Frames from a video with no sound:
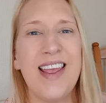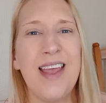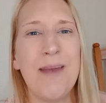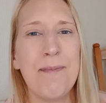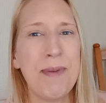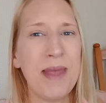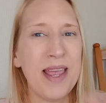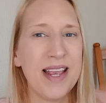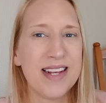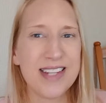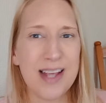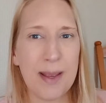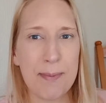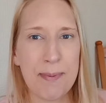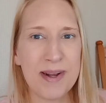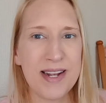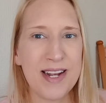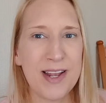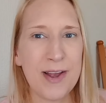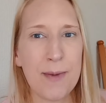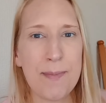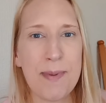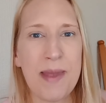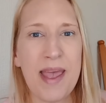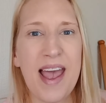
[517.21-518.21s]
It picked up a
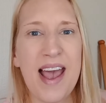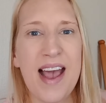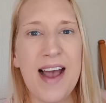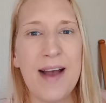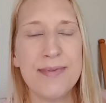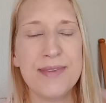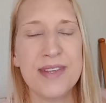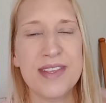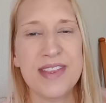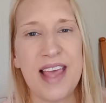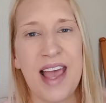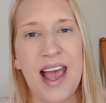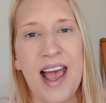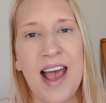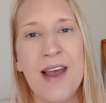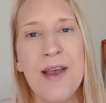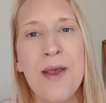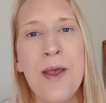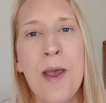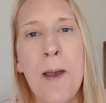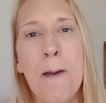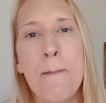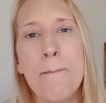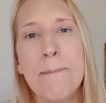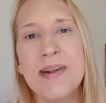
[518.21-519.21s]
little bit after that,
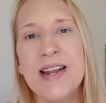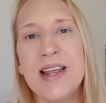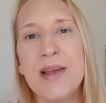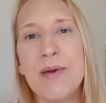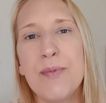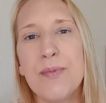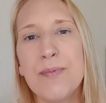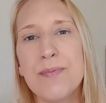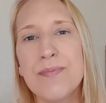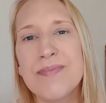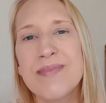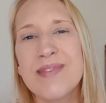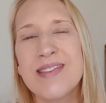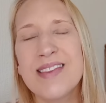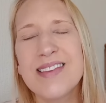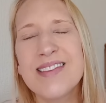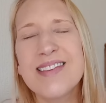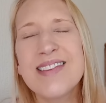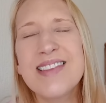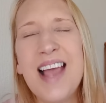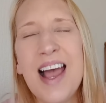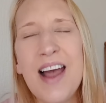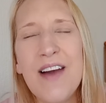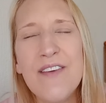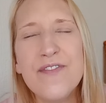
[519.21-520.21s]
but
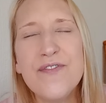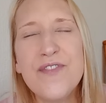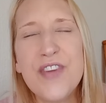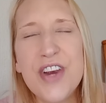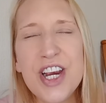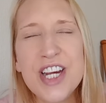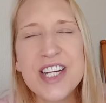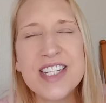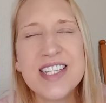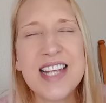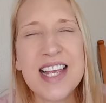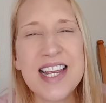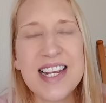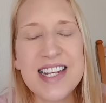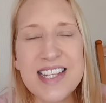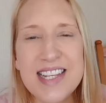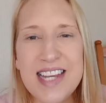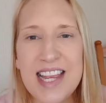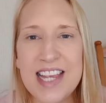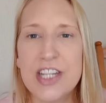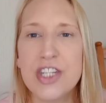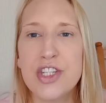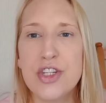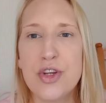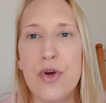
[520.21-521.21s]
that first
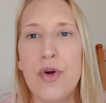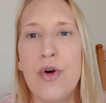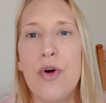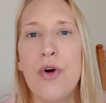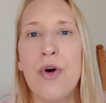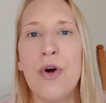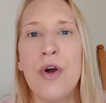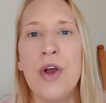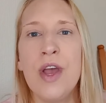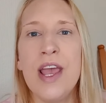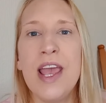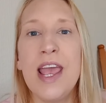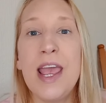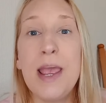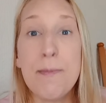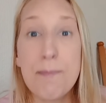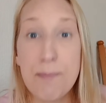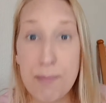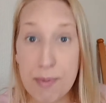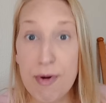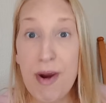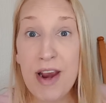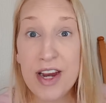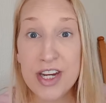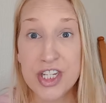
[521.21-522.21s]
initial
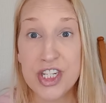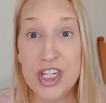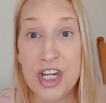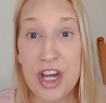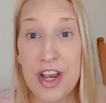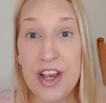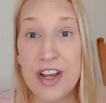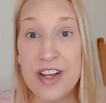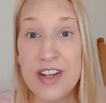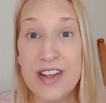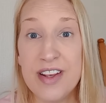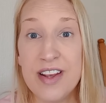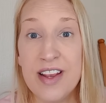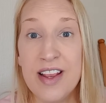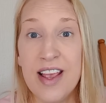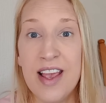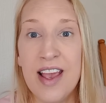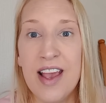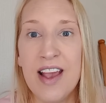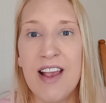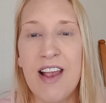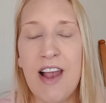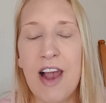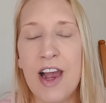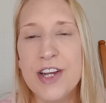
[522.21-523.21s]
impression
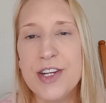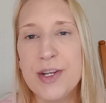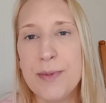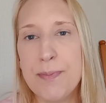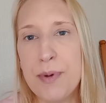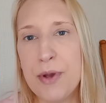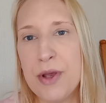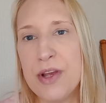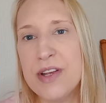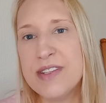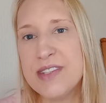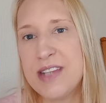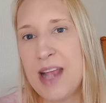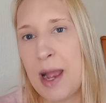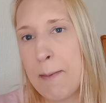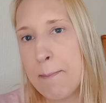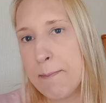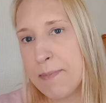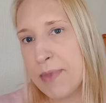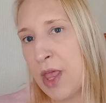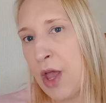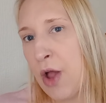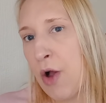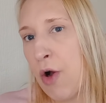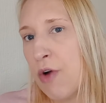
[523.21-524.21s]
kind of put a
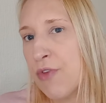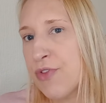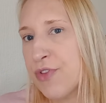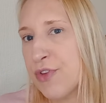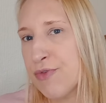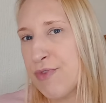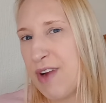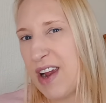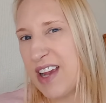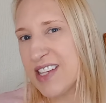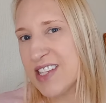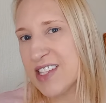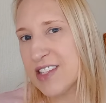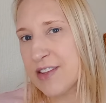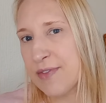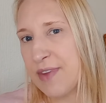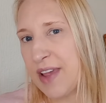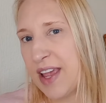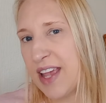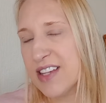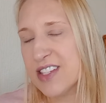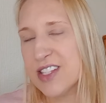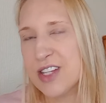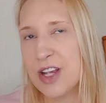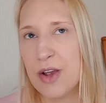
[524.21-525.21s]
dampener on the rest of
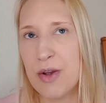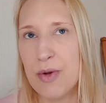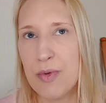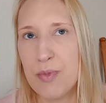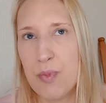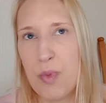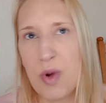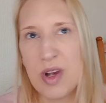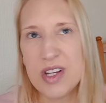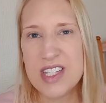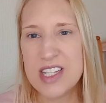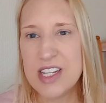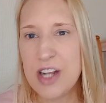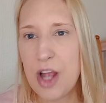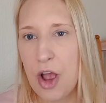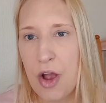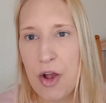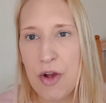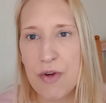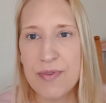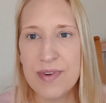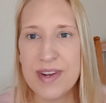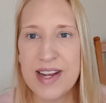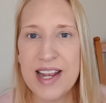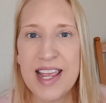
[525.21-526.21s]
it. So wasn't
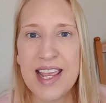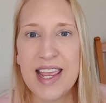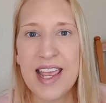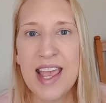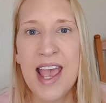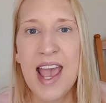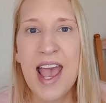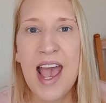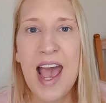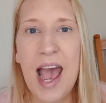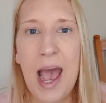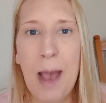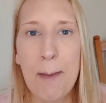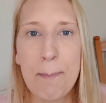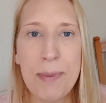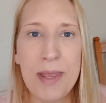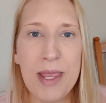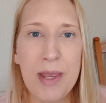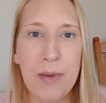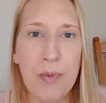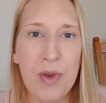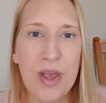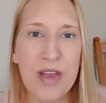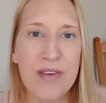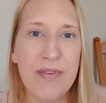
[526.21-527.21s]
overly
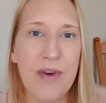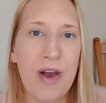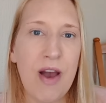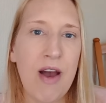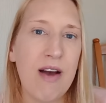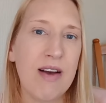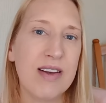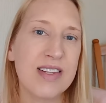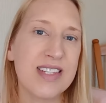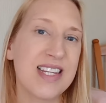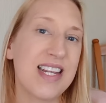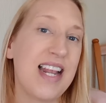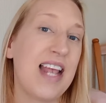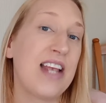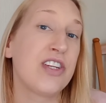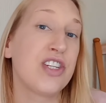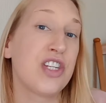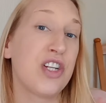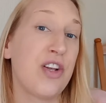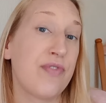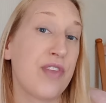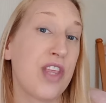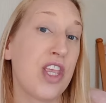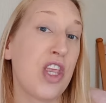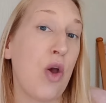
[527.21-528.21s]
happy with our
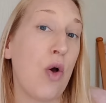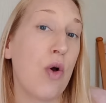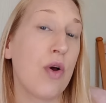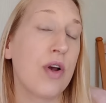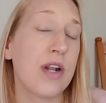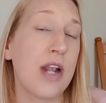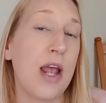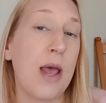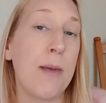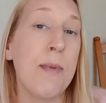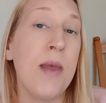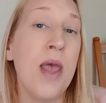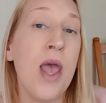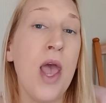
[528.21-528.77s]
selection of the yacht club.